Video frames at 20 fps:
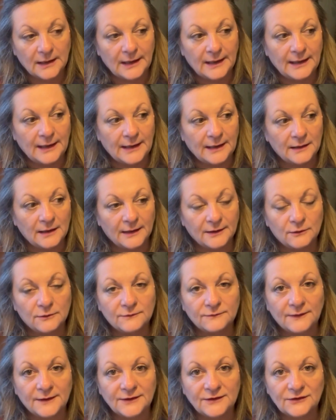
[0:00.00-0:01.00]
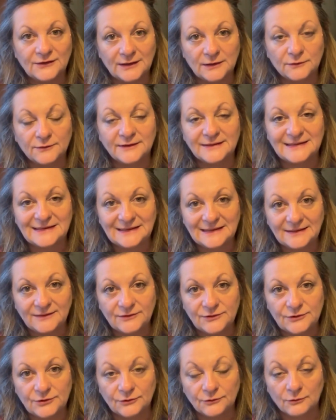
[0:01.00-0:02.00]
and I couldn't find celery
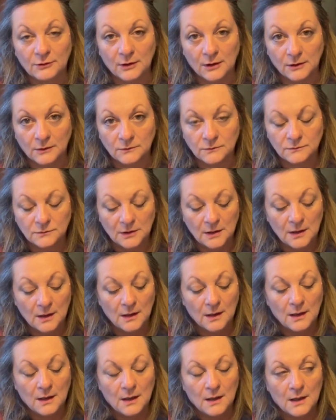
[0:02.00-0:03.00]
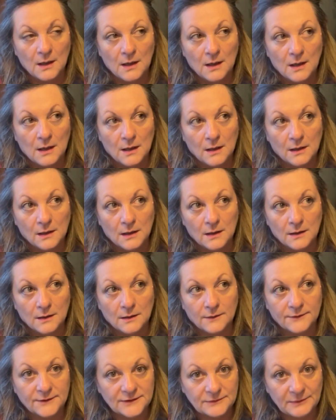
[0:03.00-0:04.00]
seeds to grow.
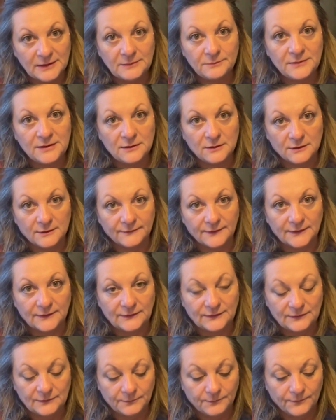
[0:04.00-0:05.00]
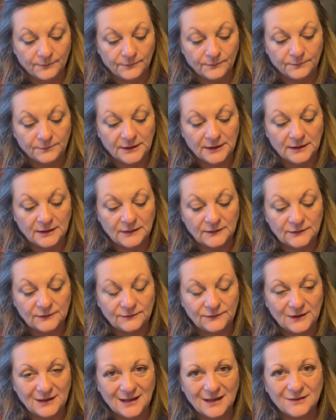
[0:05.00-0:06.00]
This made me nervous, because
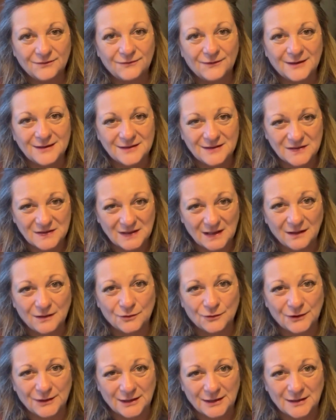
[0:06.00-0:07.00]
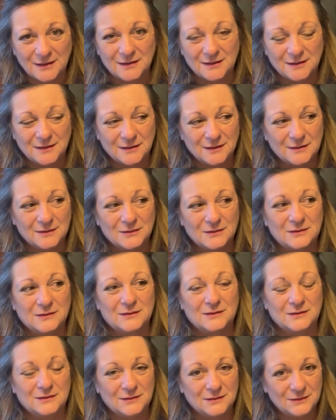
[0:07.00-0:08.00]
if you can't find celery,
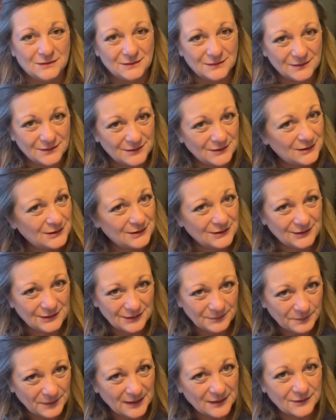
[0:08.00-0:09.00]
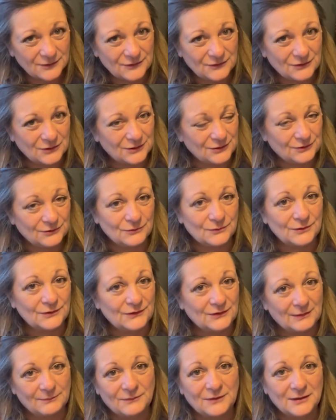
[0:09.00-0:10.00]
you better start doing
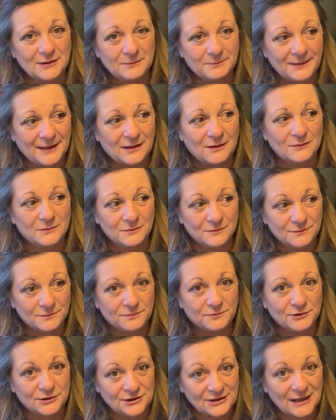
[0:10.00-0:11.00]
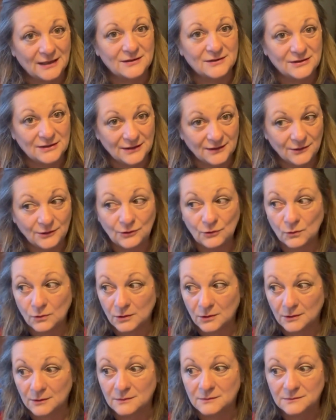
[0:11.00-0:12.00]
something about protecting
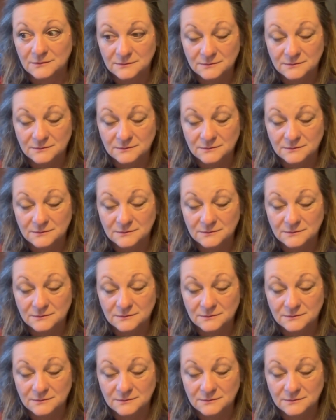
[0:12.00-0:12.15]
your,